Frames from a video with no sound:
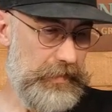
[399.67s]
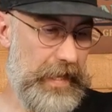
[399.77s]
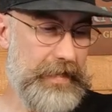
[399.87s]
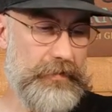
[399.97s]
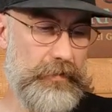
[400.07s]

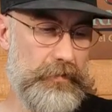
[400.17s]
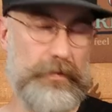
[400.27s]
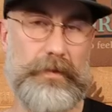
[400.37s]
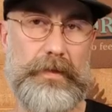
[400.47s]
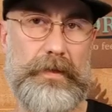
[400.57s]

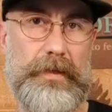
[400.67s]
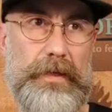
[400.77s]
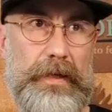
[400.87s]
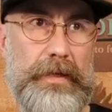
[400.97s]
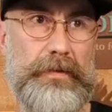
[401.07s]
Later
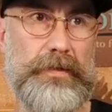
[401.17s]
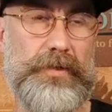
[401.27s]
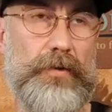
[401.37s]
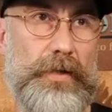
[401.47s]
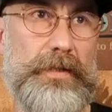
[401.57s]
in,
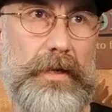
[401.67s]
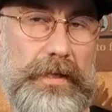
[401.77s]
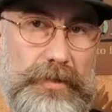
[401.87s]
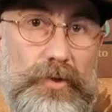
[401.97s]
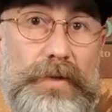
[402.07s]
so the,
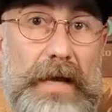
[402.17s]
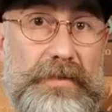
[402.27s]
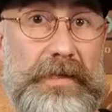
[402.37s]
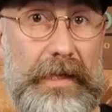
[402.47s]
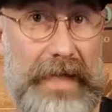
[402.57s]
a
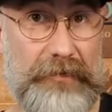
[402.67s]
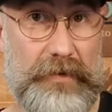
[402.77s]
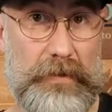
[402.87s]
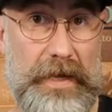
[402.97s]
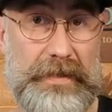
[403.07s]

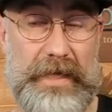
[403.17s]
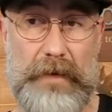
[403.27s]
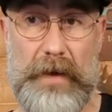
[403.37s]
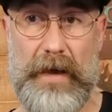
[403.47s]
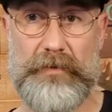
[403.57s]
2011 blend
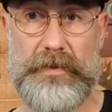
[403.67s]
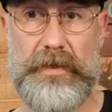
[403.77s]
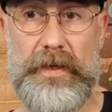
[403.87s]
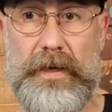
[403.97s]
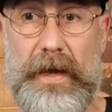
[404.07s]
came out.
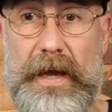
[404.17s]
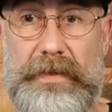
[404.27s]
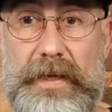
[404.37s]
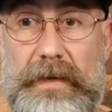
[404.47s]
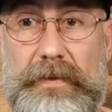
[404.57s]

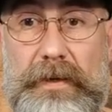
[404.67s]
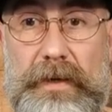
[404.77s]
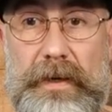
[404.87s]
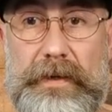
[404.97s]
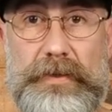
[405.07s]
And then
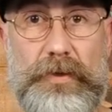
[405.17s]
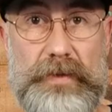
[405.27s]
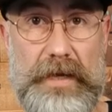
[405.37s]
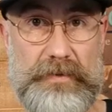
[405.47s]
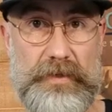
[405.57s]
a
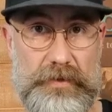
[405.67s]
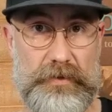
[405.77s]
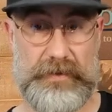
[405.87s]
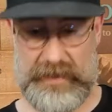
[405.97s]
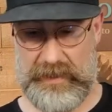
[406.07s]

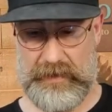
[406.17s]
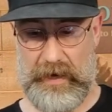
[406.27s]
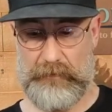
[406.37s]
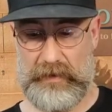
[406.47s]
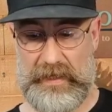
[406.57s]

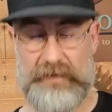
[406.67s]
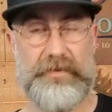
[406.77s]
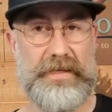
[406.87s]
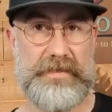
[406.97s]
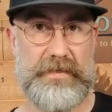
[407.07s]
2013, I
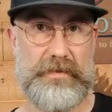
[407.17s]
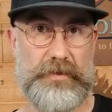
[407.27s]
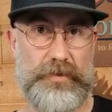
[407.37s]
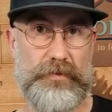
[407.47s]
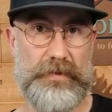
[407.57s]
believe this is the